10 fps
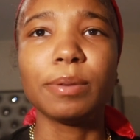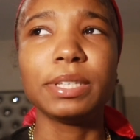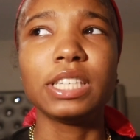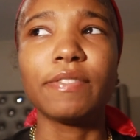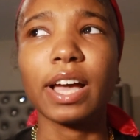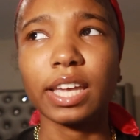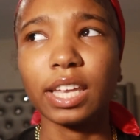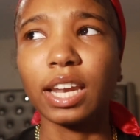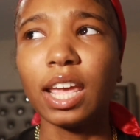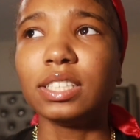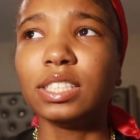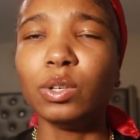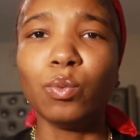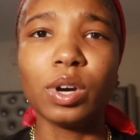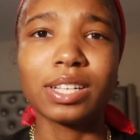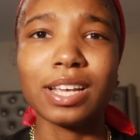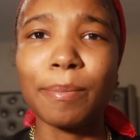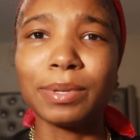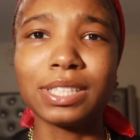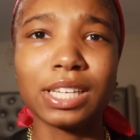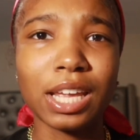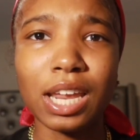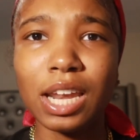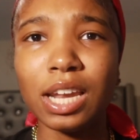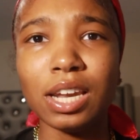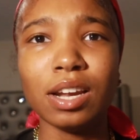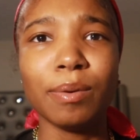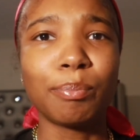Let me see if I can see what type of skin